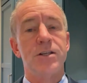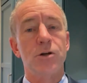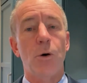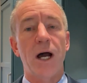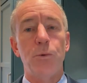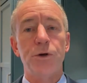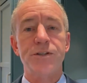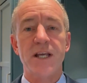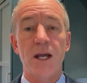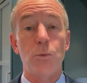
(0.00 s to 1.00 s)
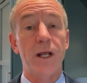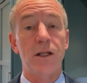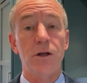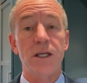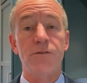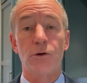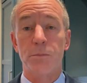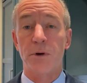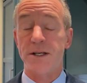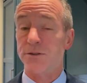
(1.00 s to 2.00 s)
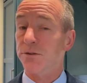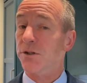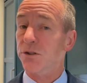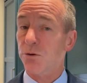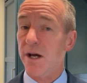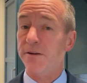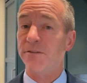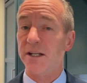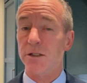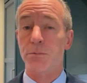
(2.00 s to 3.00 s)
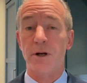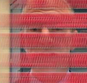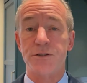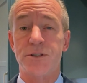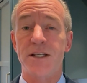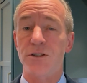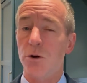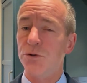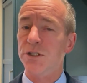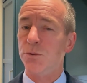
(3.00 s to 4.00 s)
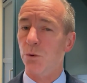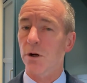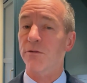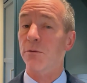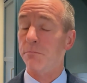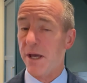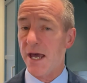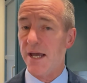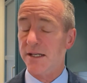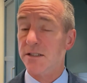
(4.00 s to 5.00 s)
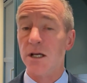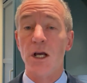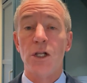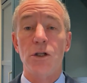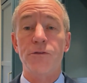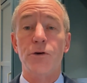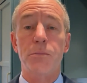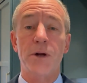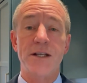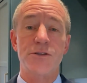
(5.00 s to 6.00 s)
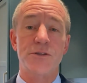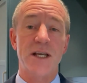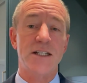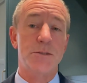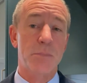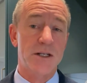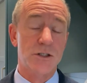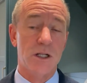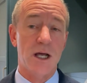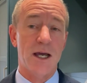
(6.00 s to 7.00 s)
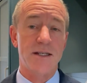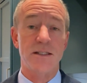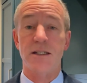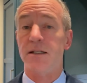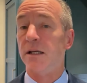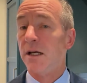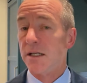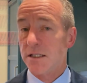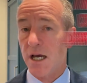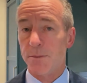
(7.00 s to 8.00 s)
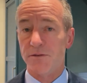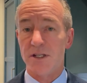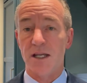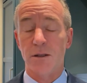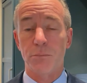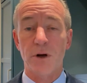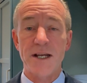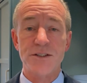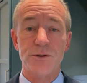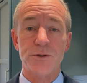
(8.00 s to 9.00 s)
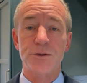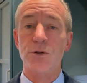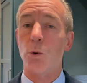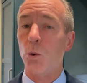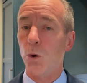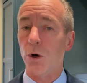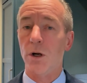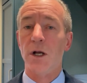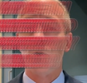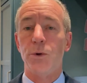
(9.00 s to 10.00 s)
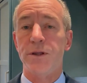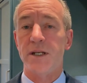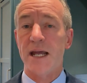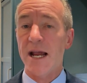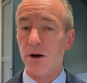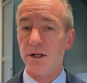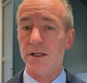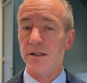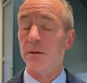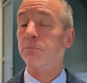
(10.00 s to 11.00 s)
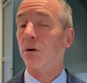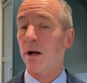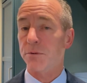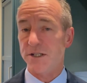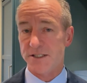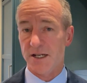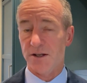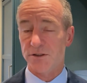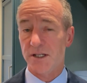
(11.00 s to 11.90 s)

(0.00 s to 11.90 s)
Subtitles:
So I will say, when looking for appraisals, try to find appraisers that don't just work for banks. Look for appraisers that specialize in time of death appraisals or with inherited property sales.